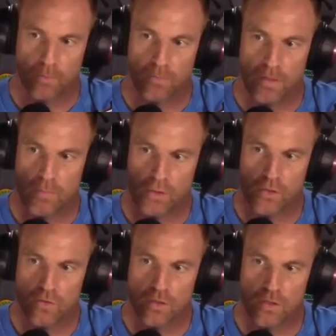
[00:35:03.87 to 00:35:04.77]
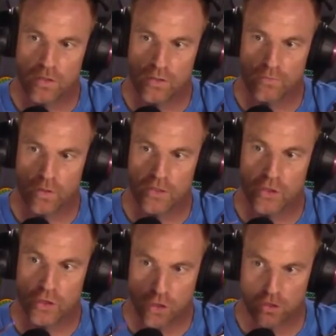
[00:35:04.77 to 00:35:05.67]
would be monitoring your
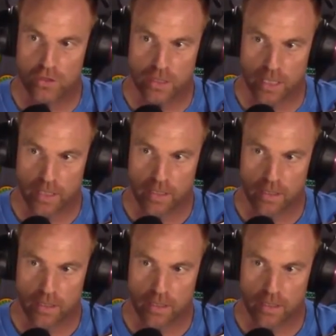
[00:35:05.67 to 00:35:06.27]
voice constantly?